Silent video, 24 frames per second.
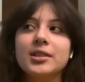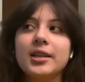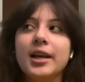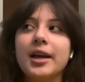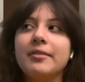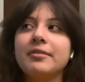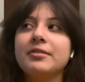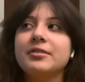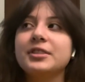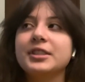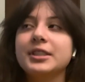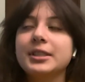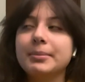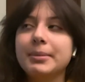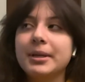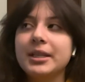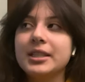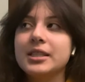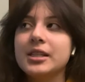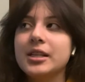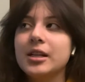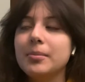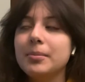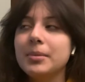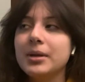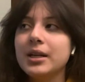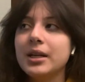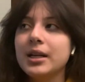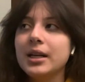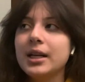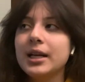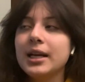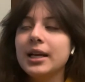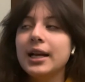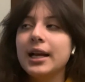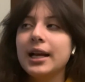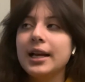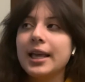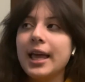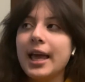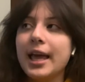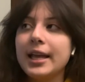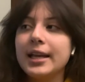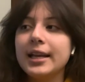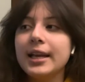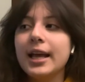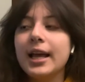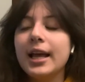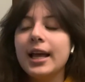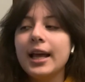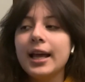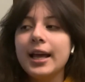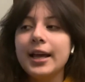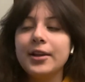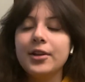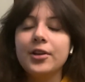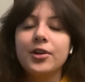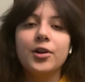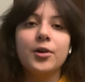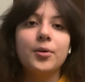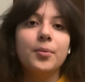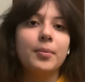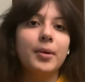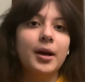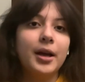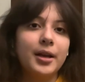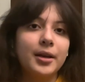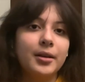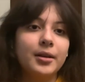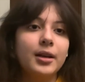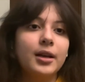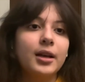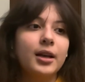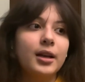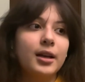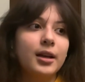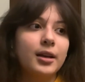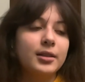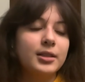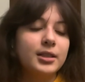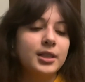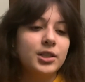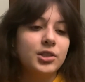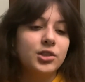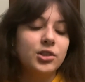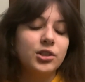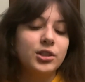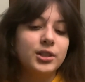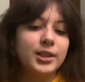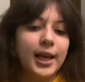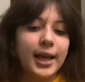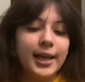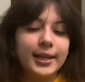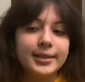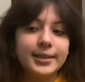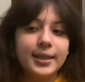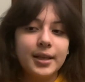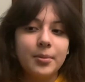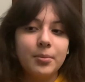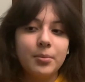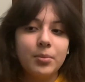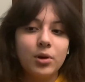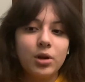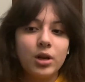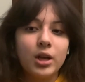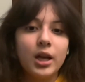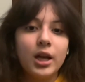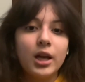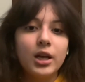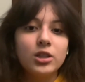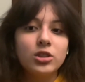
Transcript: I haven't really picked it up again, and you know, my teacher's essay book.